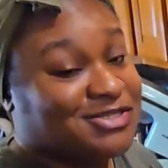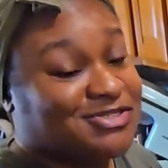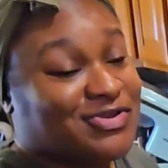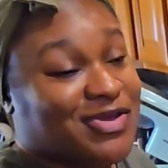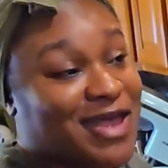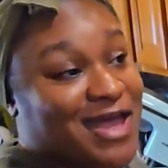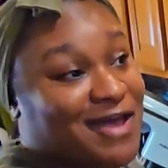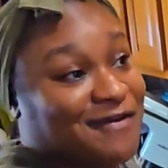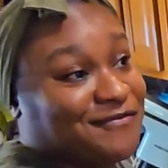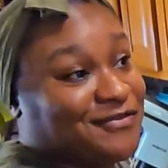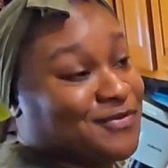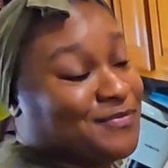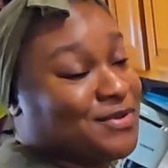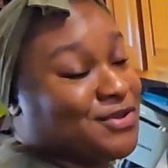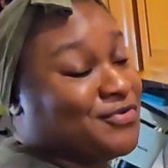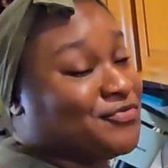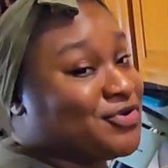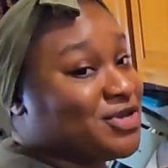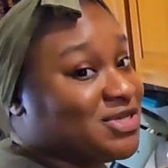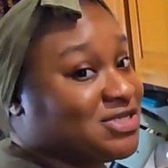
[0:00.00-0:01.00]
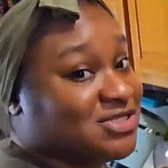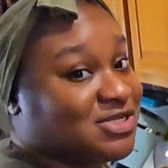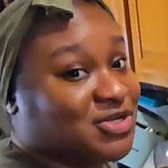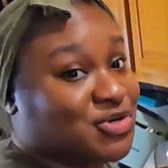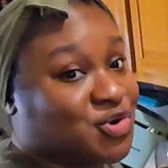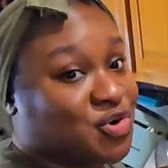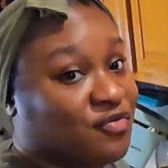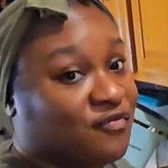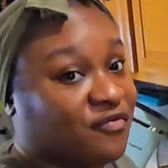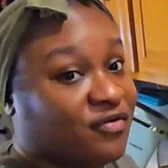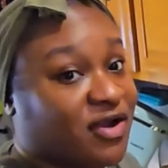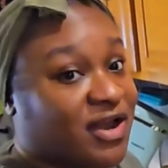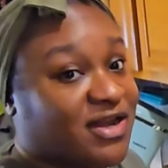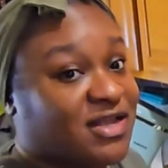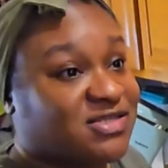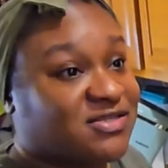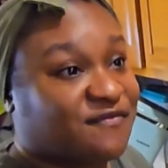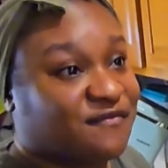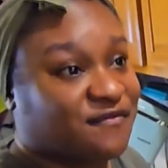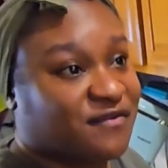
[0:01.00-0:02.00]
So I have to be reaching over,
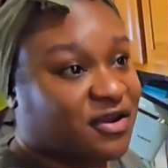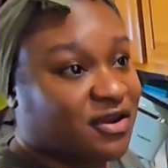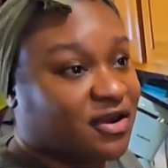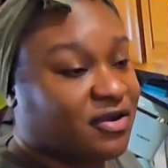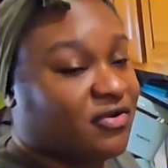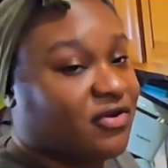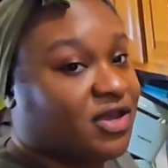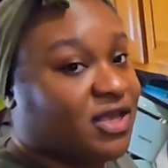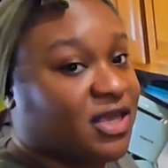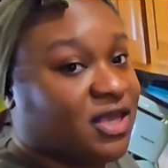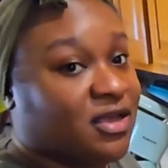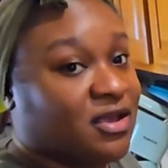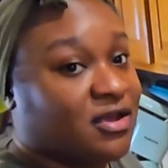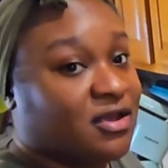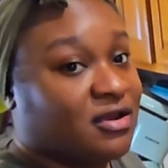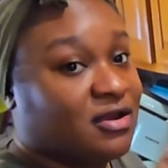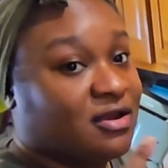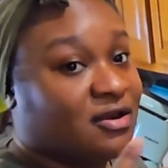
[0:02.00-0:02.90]
and it's very